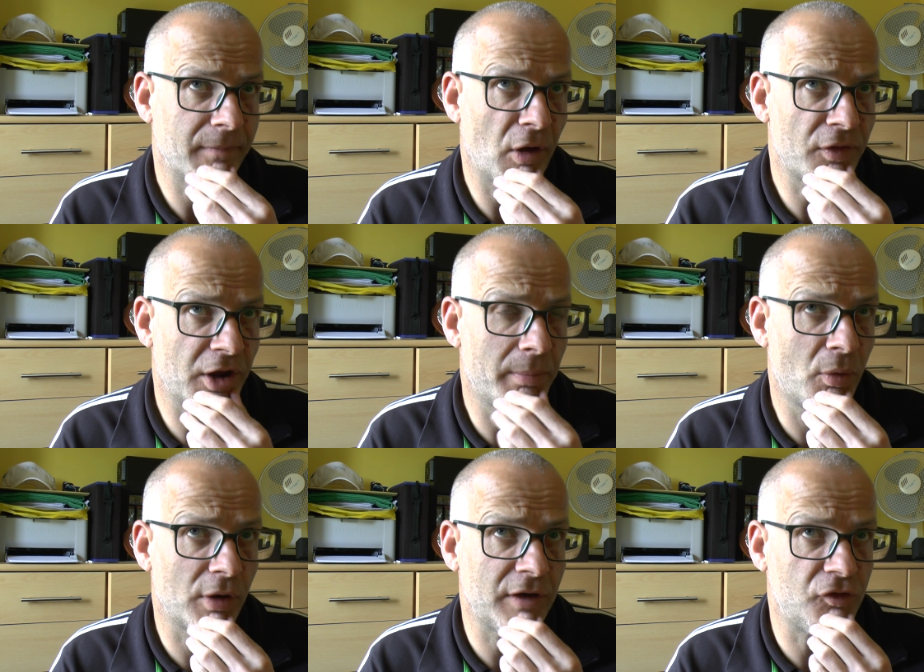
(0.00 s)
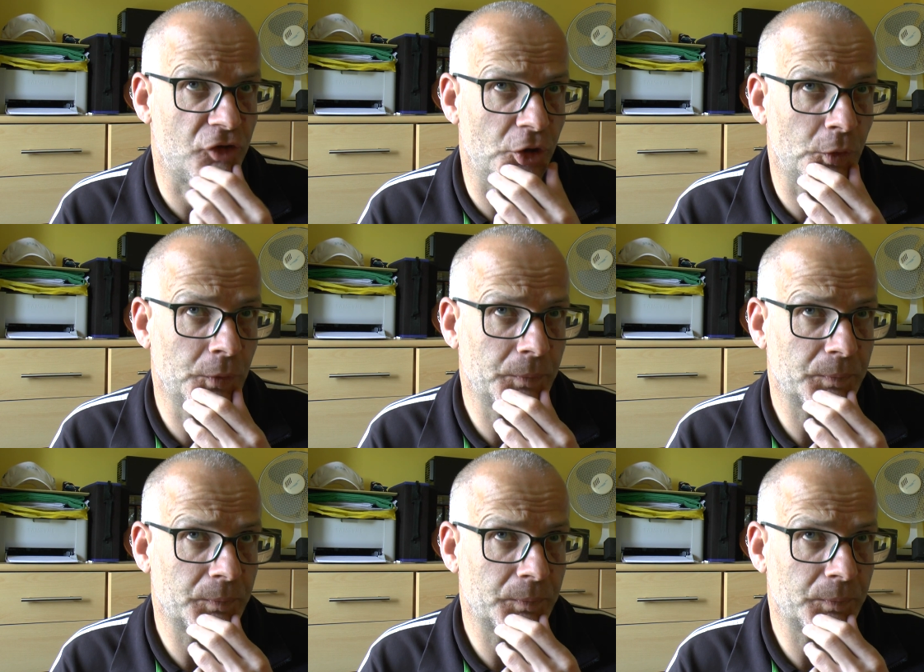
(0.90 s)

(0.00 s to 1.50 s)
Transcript: I think I bought it in June,